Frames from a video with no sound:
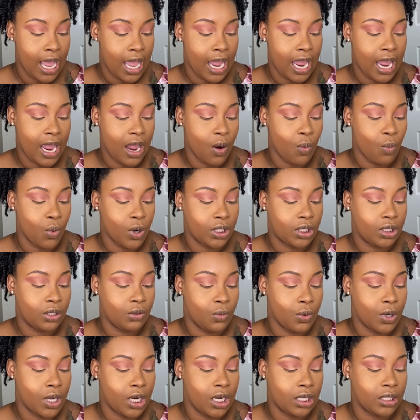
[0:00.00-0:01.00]
And what you
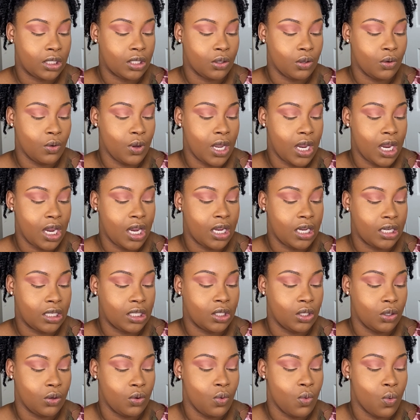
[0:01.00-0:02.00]
want to do
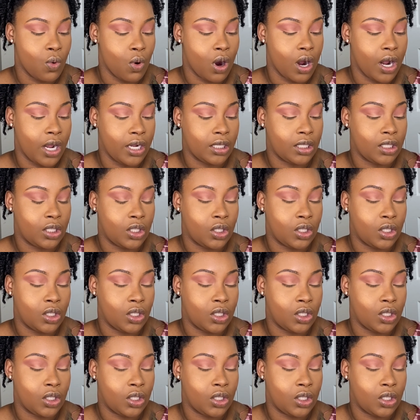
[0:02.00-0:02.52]
is you want